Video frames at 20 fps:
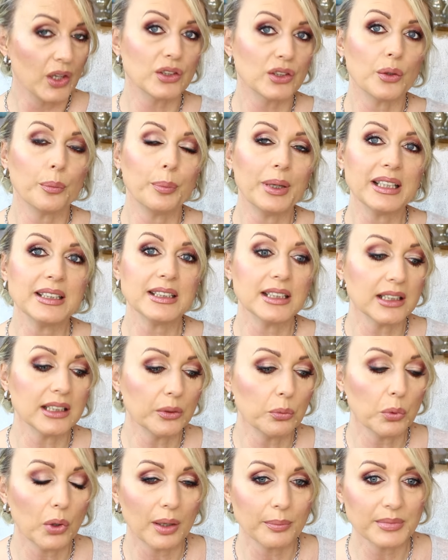so
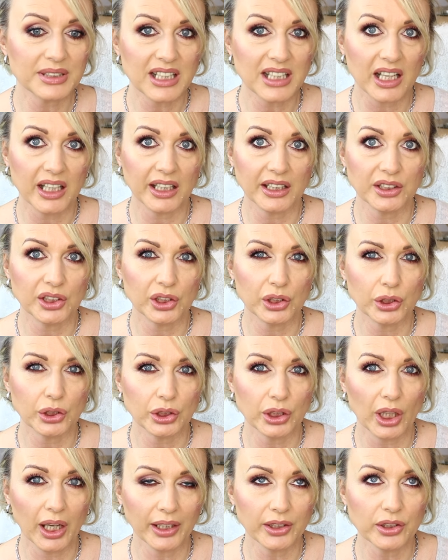basically what I'm
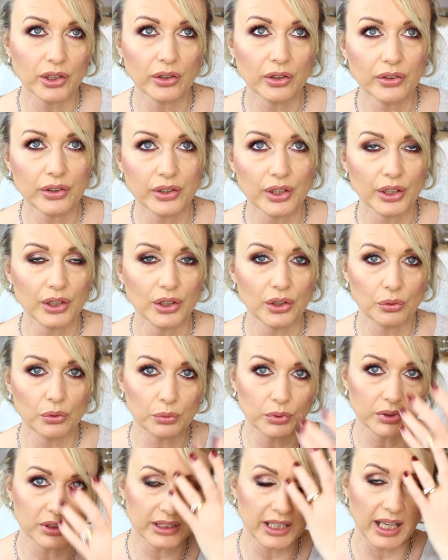saying I don't think you
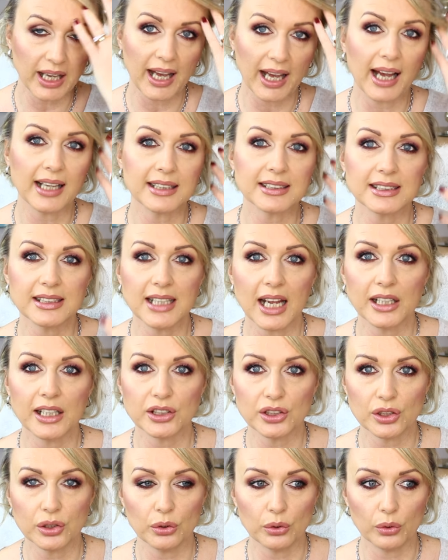would get as
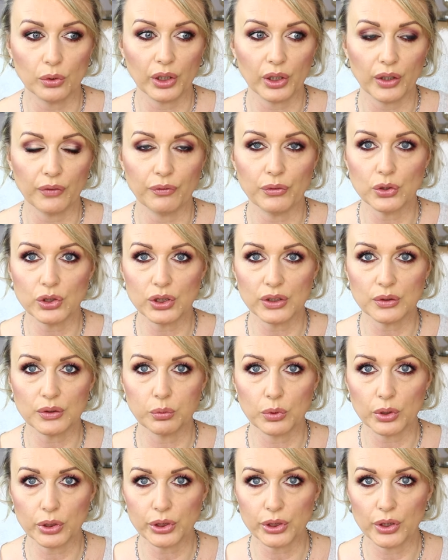nice look if you
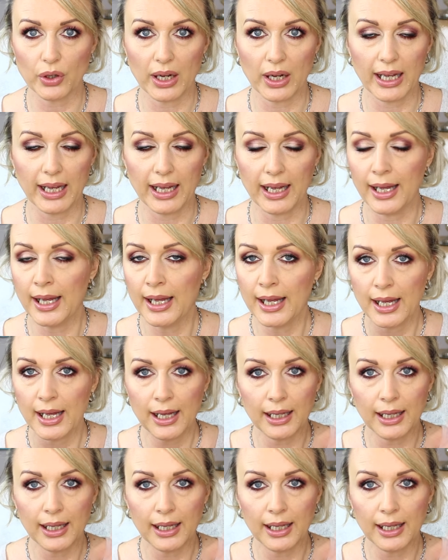just washed your hair